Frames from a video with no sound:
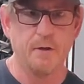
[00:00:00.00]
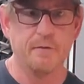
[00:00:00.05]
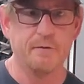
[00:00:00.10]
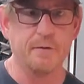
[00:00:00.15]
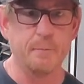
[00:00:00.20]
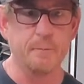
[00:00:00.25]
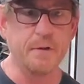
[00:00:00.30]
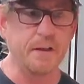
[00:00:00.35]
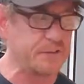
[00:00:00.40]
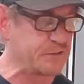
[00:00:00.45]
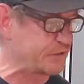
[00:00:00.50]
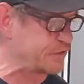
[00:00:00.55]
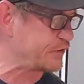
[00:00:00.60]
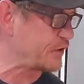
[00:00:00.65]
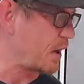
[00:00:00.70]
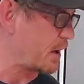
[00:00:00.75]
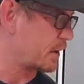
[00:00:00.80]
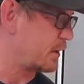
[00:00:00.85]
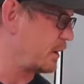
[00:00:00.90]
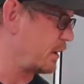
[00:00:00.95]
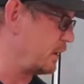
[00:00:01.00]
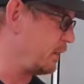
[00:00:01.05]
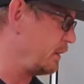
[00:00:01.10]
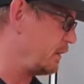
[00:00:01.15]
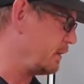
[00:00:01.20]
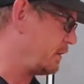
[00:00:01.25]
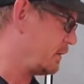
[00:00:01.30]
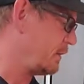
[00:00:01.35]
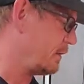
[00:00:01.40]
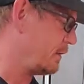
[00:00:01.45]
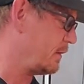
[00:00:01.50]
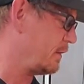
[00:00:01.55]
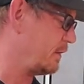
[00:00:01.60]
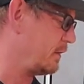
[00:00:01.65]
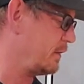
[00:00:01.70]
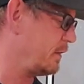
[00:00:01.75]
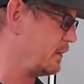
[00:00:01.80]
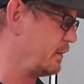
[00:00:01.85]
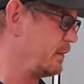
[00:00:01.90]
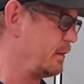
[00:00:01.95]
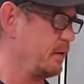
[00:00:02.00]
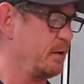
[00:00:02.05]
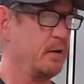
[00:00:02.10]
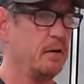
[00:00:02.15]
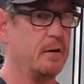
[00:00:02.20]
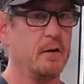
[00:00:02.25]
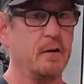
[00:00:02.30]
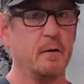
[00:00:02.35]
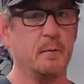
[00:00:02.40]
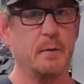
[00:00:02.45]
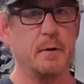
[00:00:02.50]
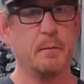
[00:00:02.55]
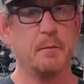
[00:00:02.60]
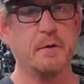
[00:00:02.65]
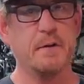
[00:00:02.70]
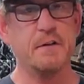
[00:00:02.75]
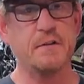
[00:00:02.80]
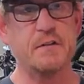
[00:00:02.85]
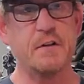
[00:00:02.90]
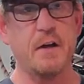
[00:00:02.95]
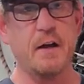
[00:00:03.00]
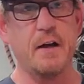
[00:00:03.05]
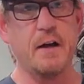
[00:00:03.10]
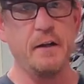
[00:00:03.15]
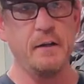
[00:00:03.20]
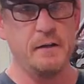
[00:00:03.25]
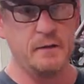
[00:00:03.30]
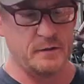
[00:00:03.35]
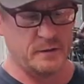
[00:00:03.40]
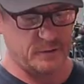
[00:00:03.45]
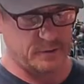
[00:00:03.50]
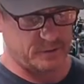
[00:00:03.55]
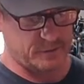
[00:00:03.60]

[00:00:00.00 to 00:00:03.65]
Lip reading: this sucker, remember this guy?